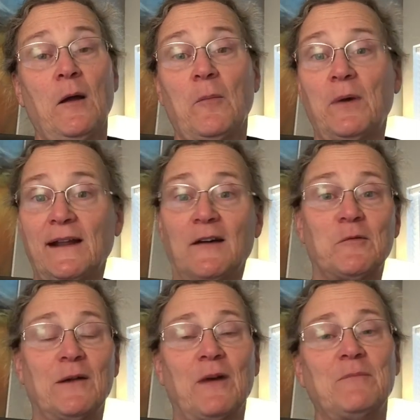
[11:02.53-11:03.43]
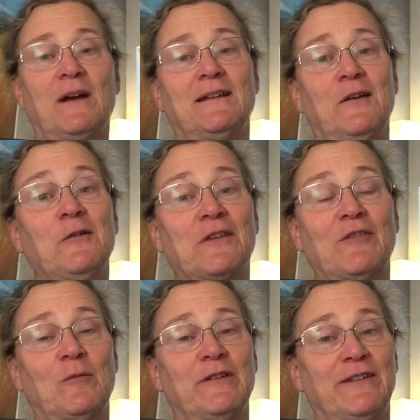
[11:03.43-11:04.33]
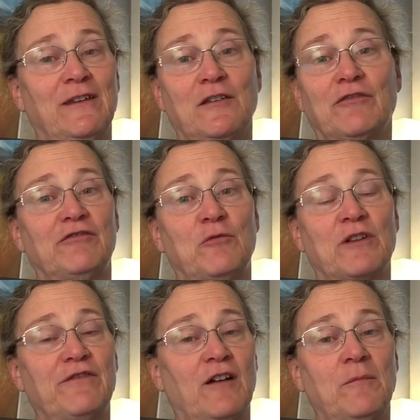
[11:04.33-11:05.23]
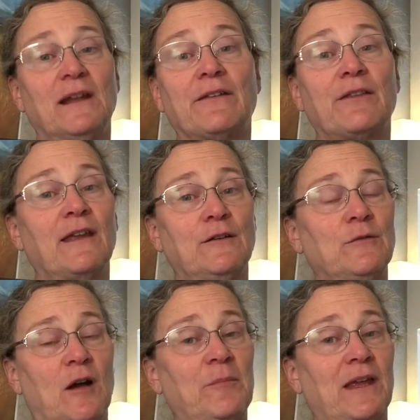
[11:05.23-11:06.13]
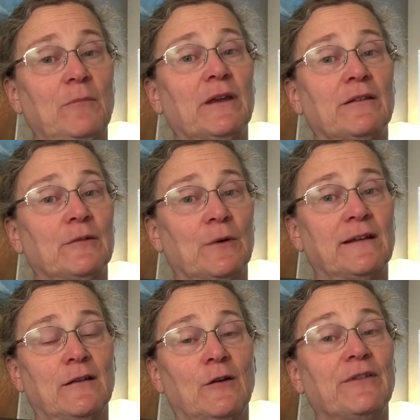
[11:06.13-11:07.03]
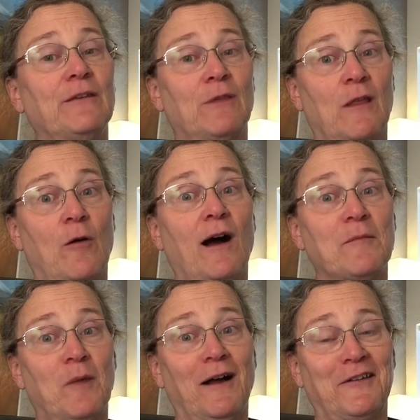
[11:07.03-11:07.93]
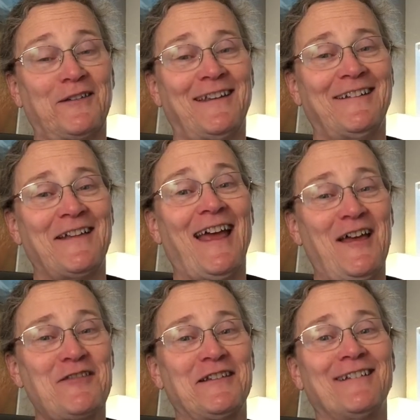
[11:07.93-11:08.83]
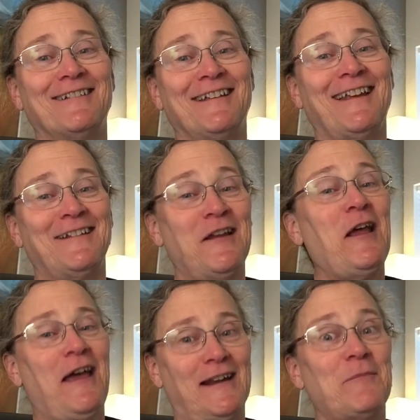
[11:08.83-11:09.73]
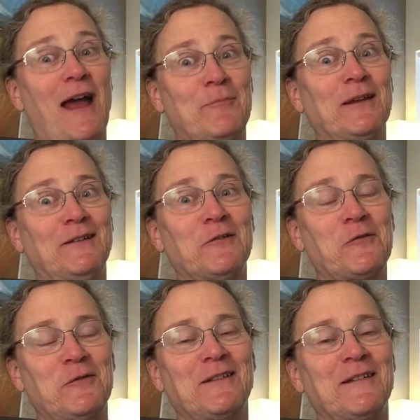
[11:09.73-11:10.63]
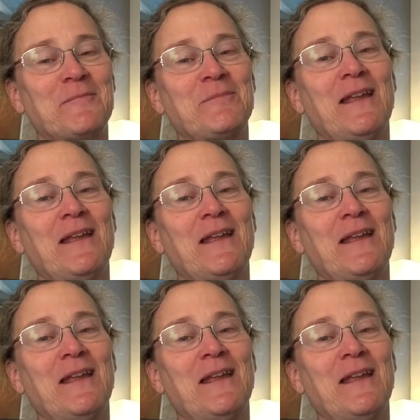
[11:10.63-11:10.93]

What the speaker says: But how do I write my notes if I'm only seeing you for 45 minutes? They do not pay me to write notes, even though I must, ethically, and I'm happy to, really.